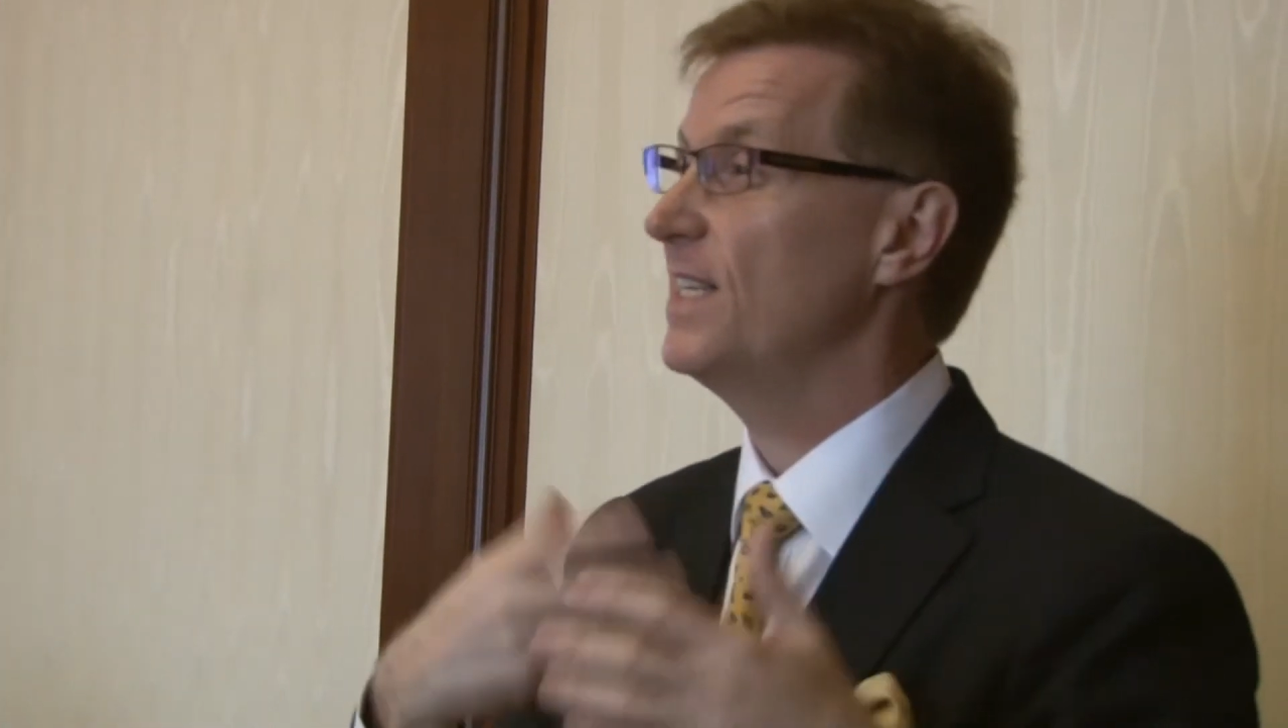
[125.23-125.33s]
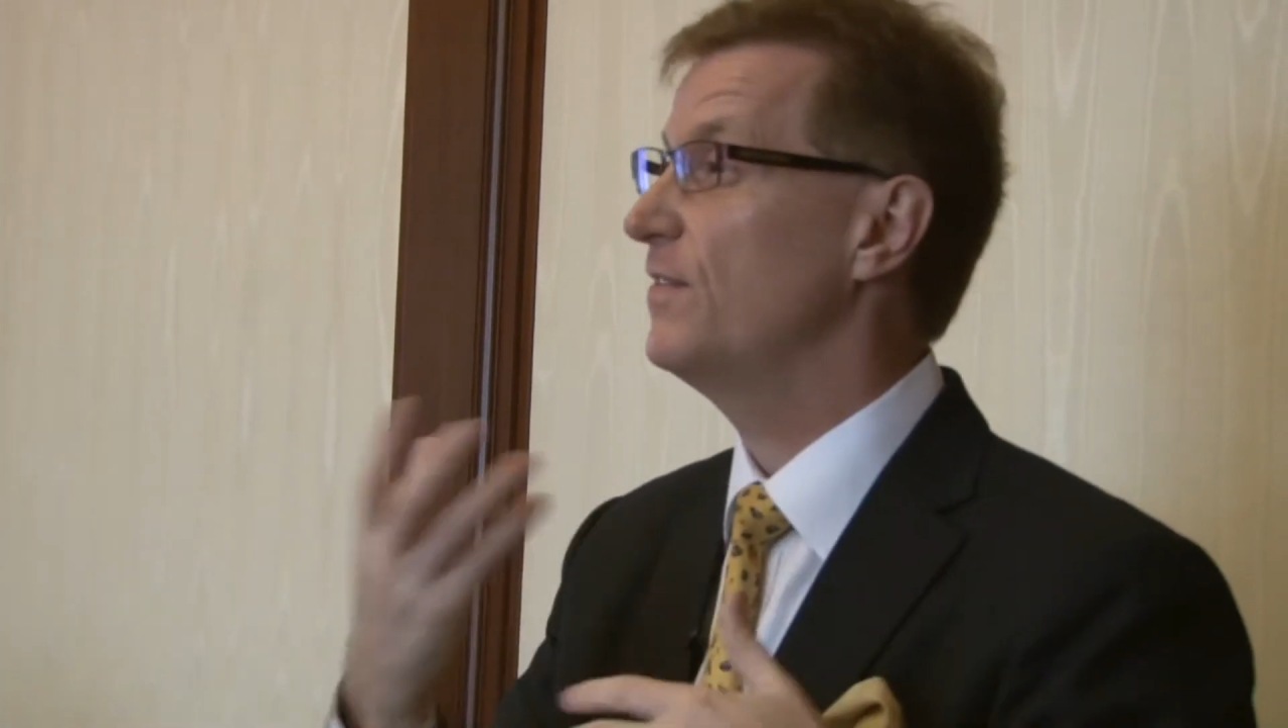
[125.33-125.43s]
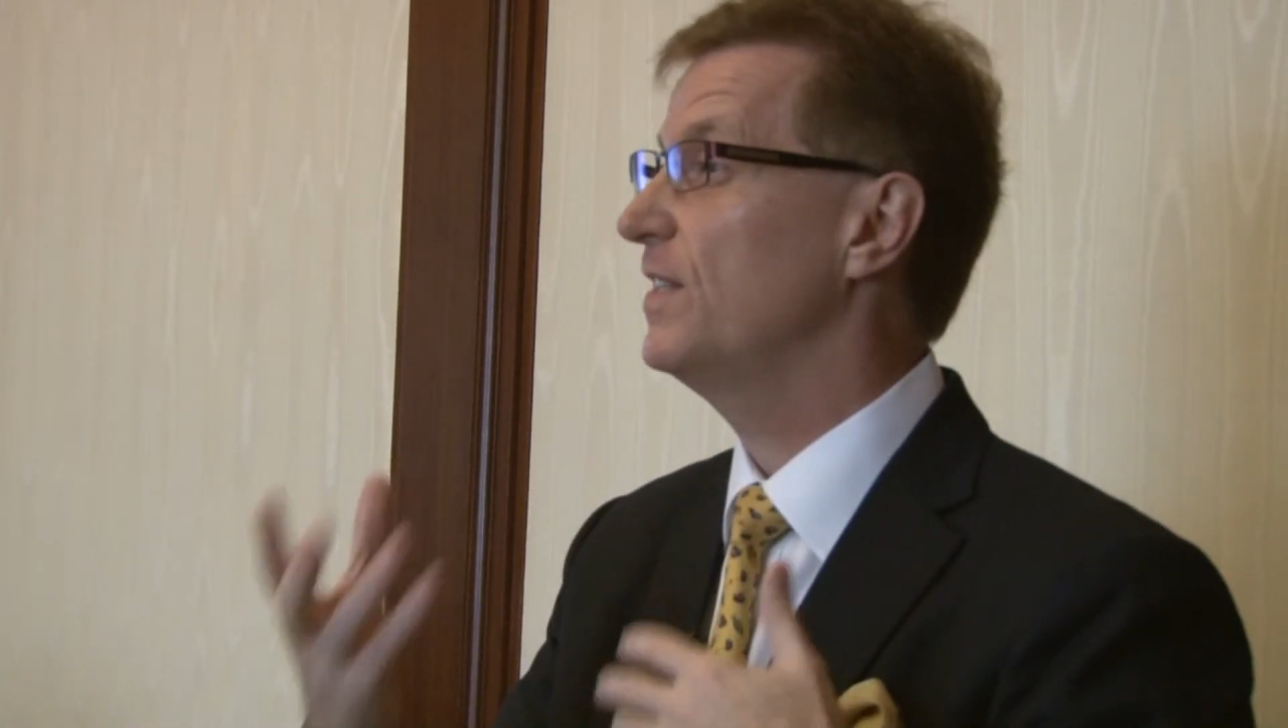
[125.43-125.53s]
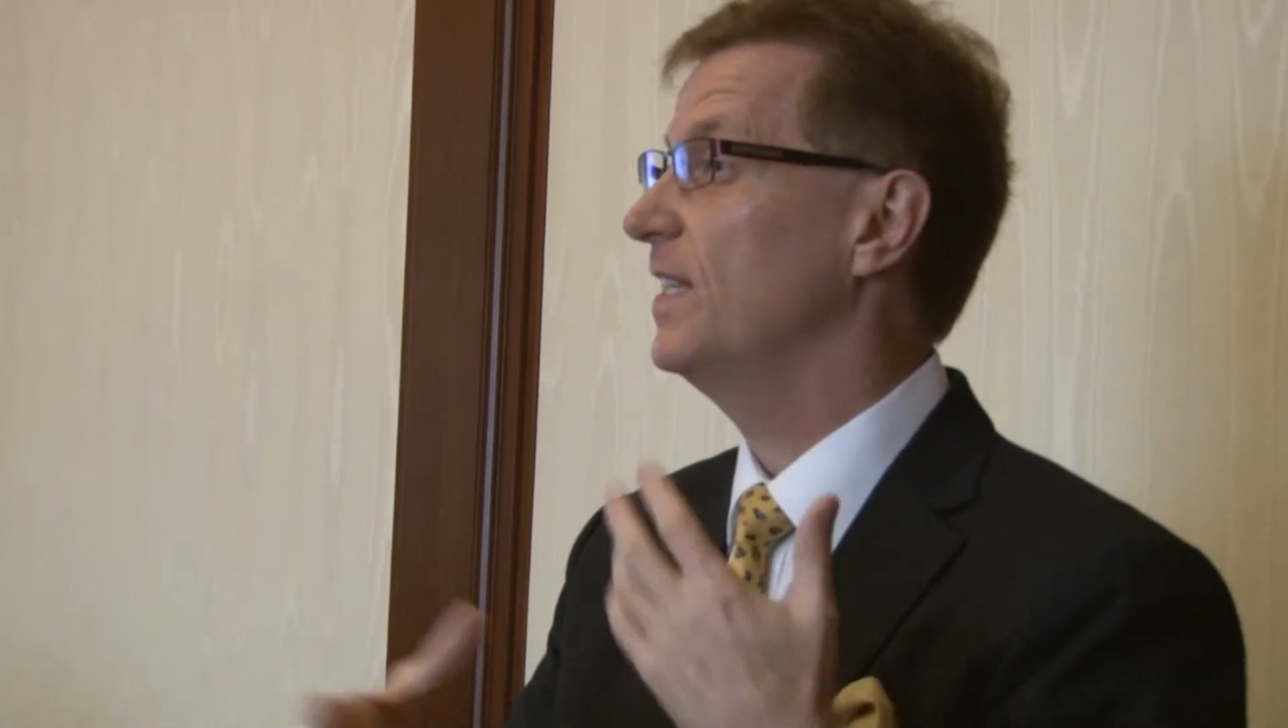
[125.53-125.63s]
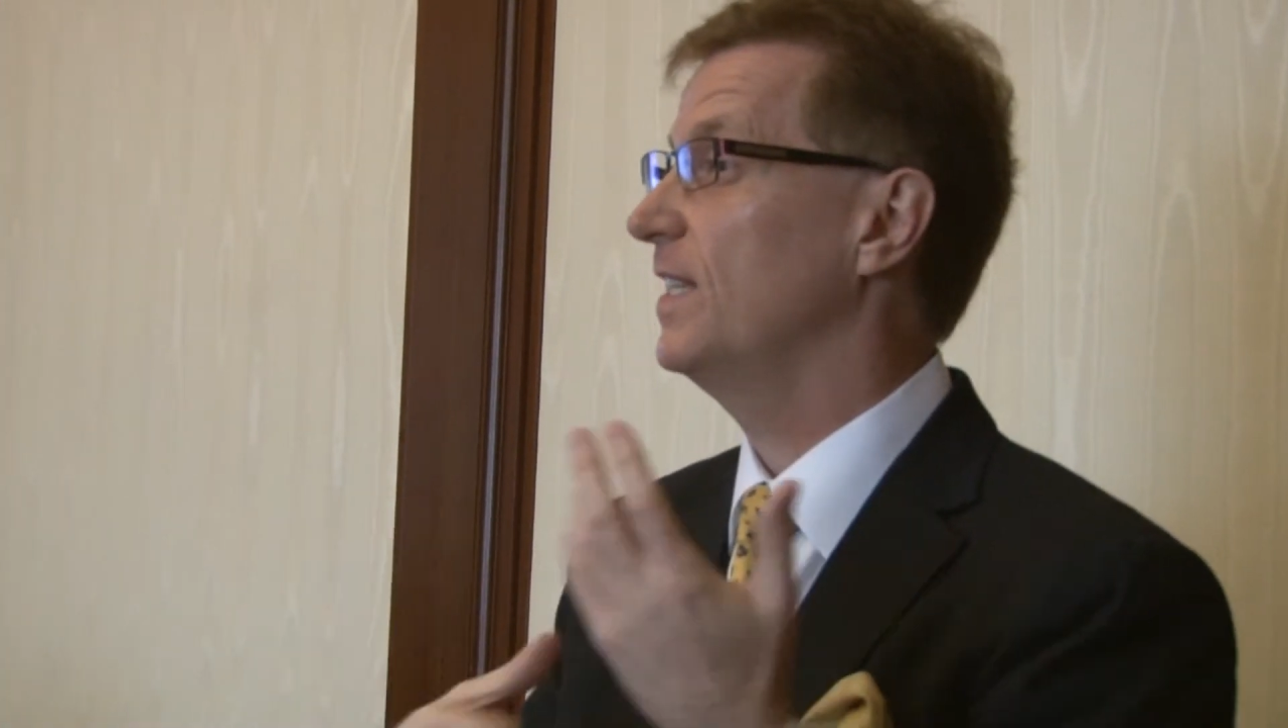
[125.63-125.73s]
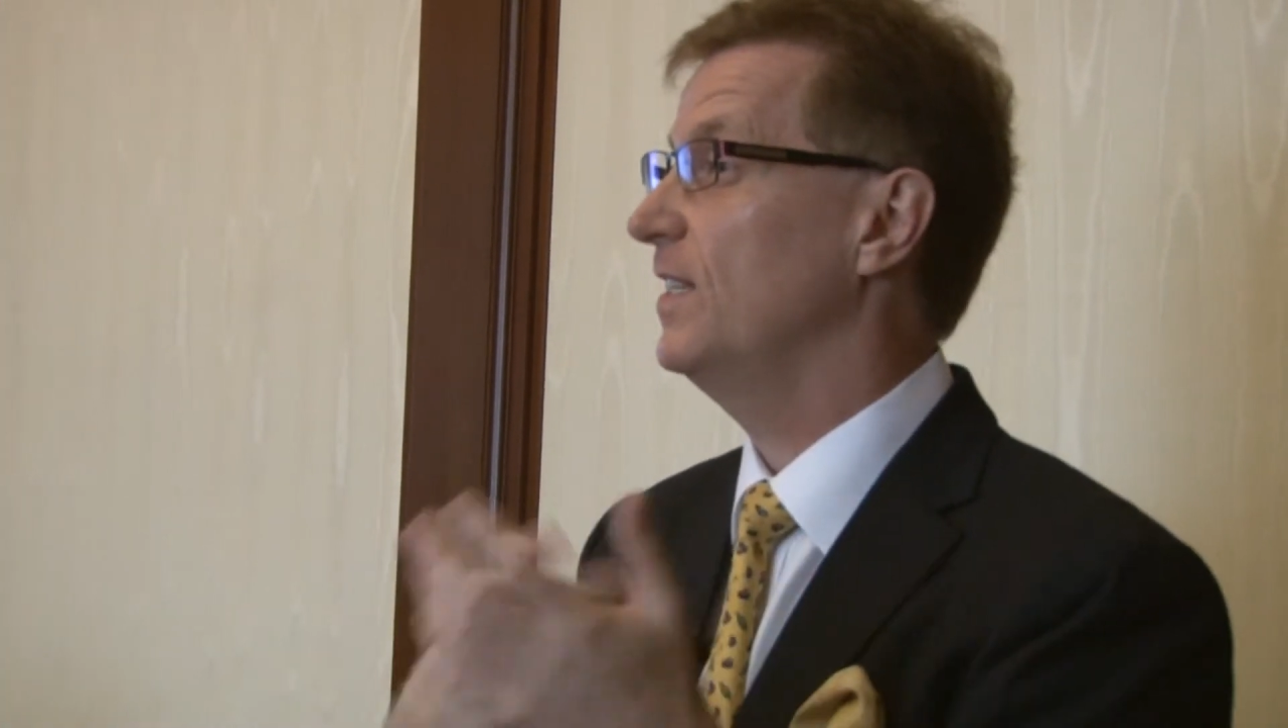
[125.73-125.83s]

everything